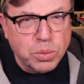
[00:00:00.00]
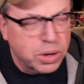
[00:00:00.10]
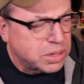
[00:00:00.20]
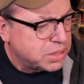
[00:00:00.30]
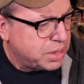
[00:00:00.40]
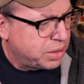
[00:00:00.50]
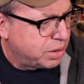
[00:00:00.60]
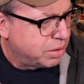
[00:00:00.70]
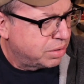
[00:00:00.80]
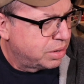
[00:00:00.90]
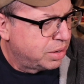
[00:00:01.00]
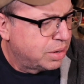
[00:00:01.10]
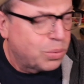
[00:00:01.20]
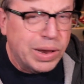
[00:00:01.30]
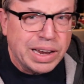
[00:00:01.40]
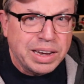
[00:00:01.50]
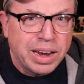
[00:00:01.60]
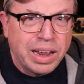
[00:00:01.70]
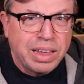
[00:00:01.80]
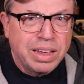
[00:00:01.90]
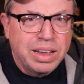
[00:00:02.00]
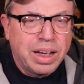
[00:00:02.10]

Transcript: want to see there, Willy Nilly.